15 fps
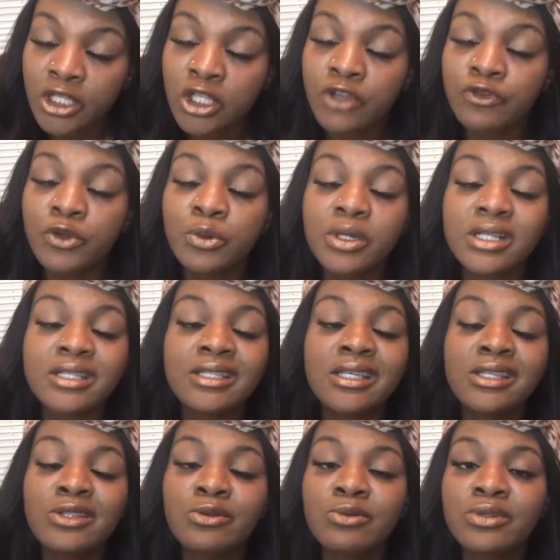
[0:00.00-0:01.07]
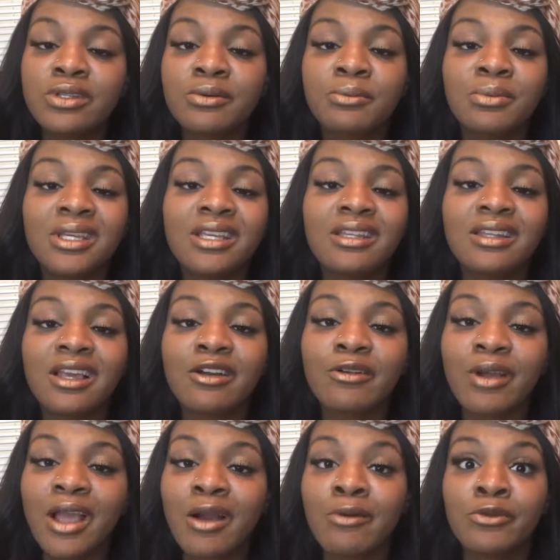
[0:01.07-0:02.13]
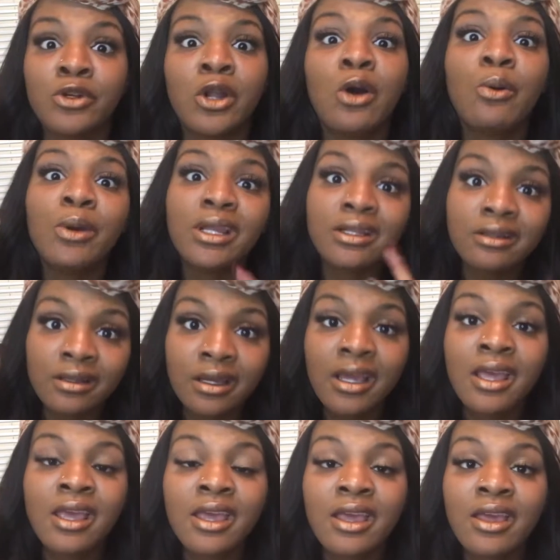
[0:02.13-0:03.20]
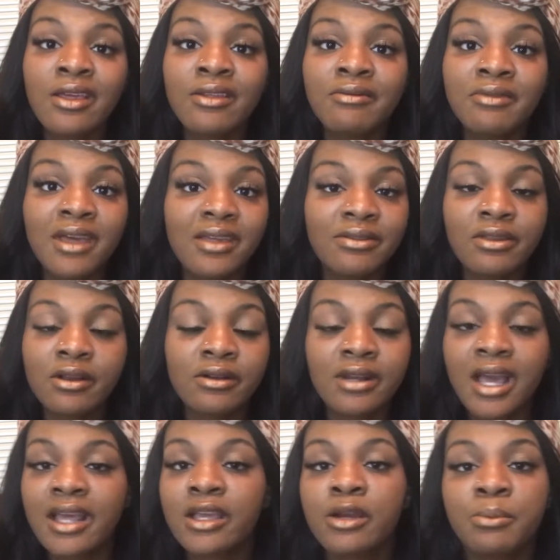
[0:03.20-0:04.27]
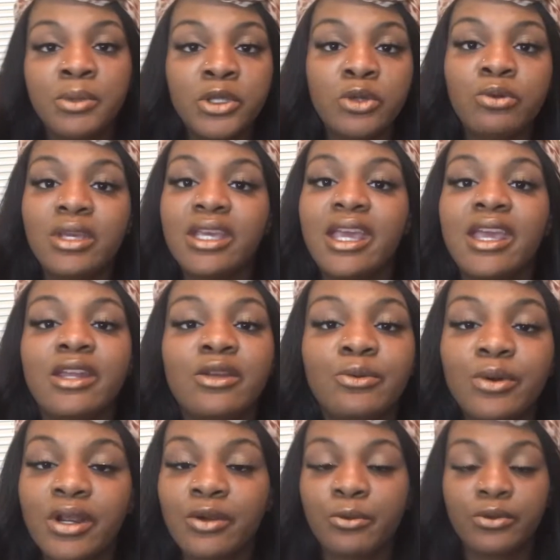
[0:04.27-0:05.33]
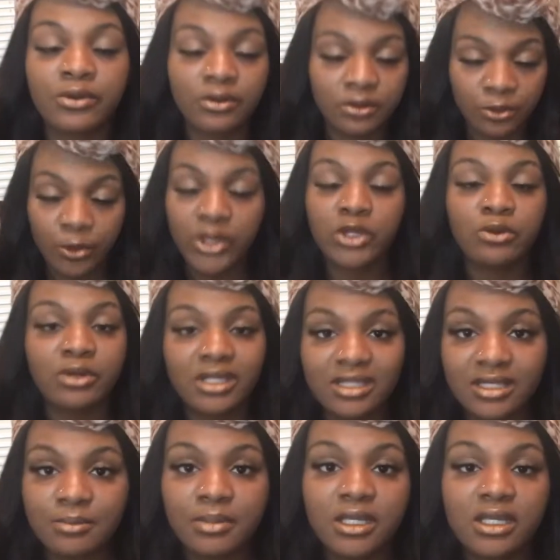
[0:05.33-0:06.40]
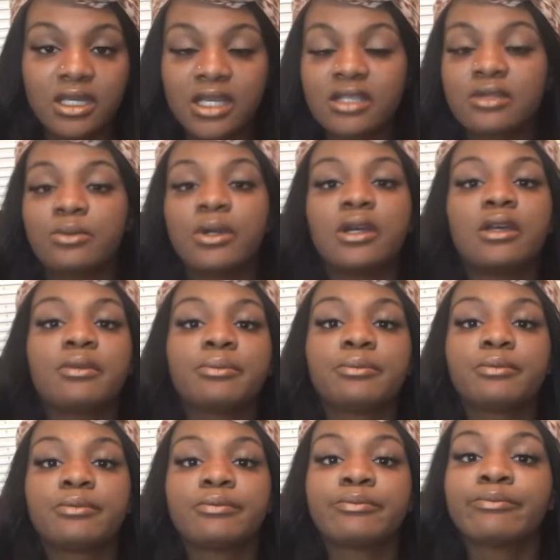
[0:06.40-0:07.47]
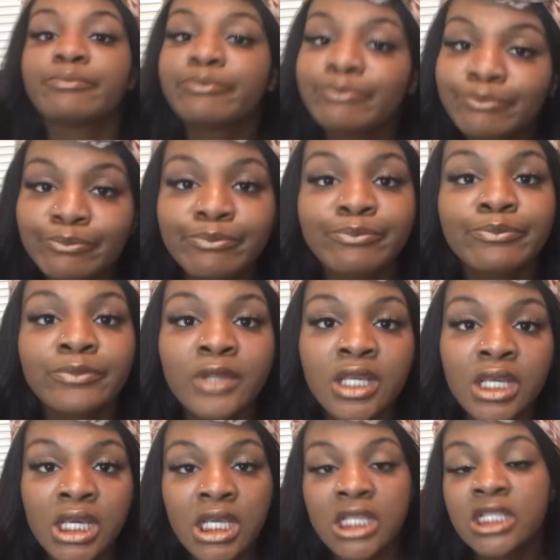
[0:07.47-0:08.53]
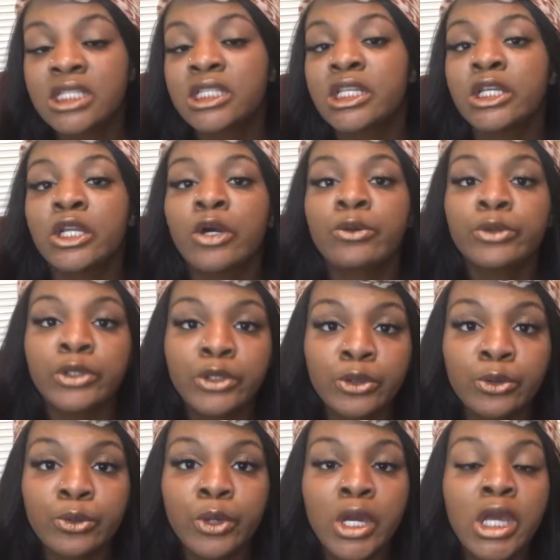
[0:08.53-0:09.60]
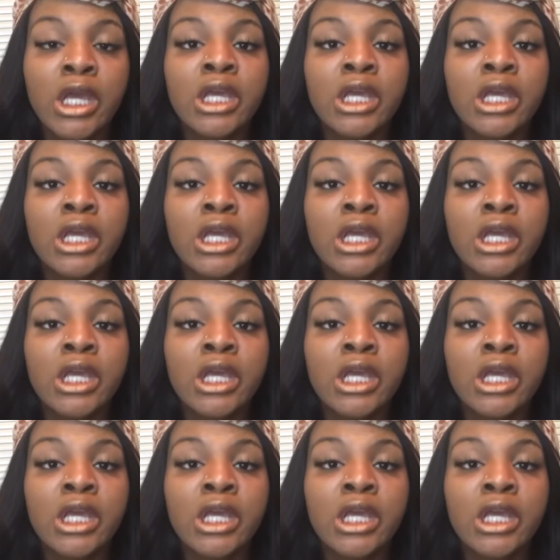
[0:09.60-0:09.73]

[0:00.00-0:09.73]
if you continue to be in that crowd knowing that they're not helping you get anywhere where you need to be, guess what? It's still on you.